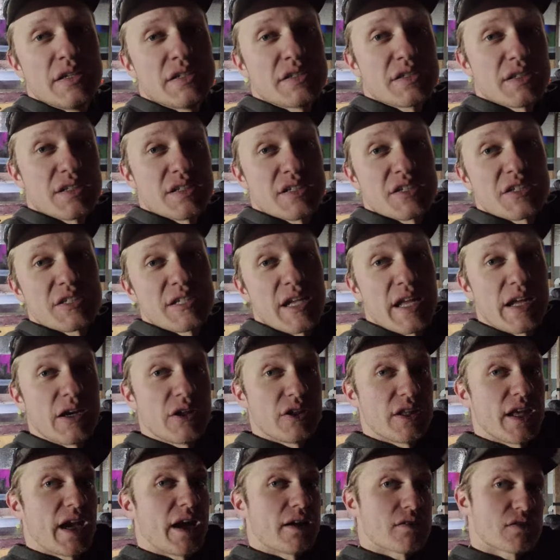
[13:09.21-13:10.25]
is going to stay
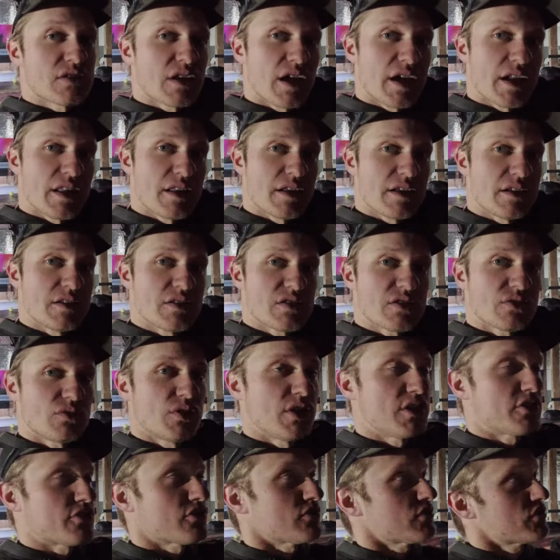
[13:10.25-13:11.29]
on the outside of the
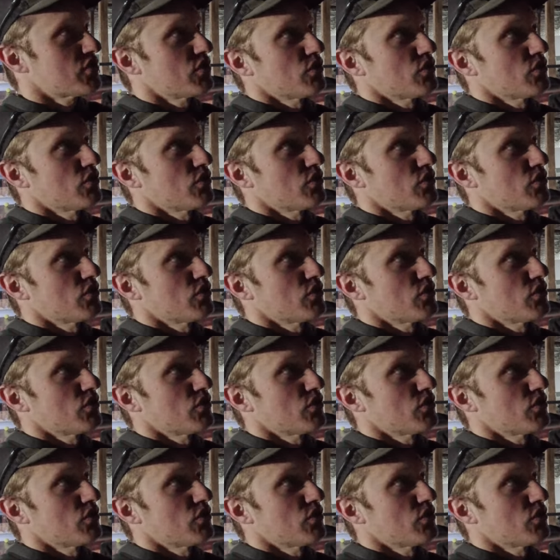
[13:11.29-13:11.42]
insulation.